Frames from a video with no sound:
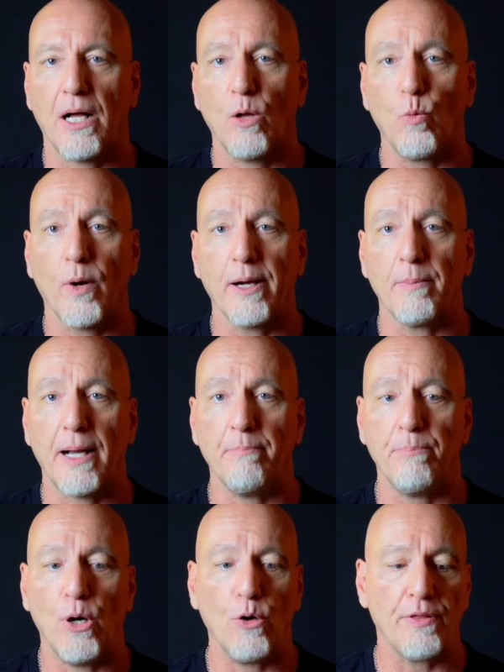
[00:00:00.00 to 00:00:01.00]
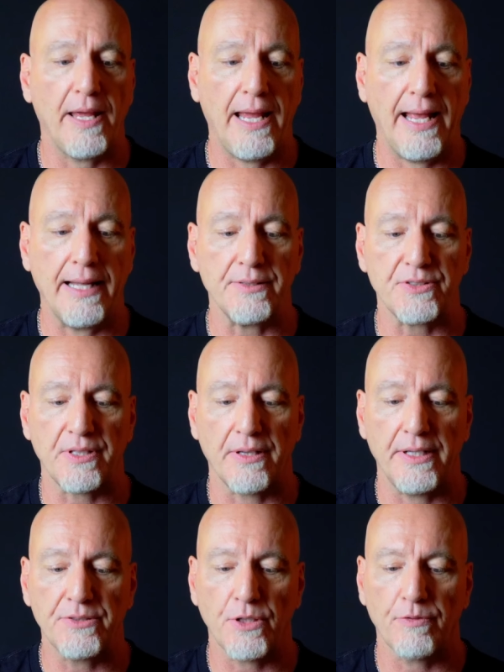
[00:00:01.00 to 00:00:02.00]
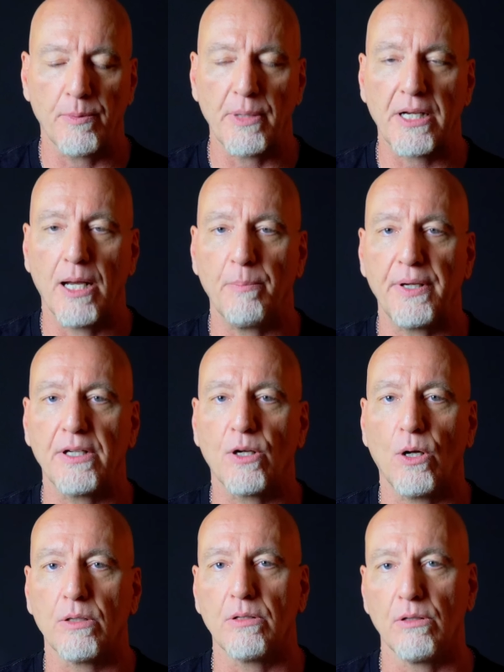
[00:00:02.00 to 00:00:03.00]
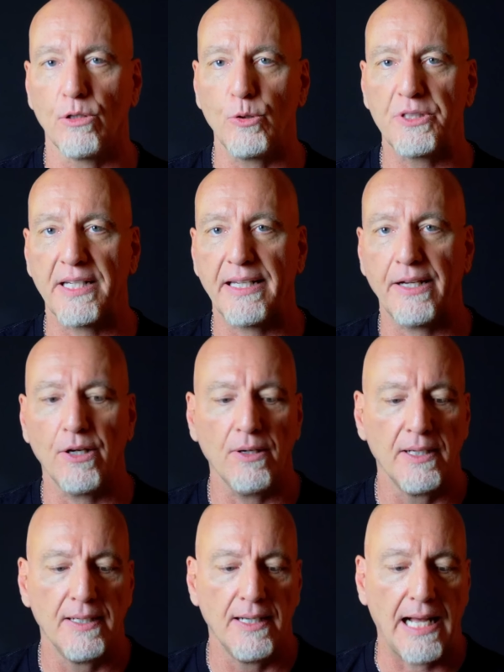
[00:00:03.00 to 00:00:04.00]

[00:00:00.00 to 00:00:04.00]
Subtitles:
I'll wear them on both hands. These are from a company called Luta Gear.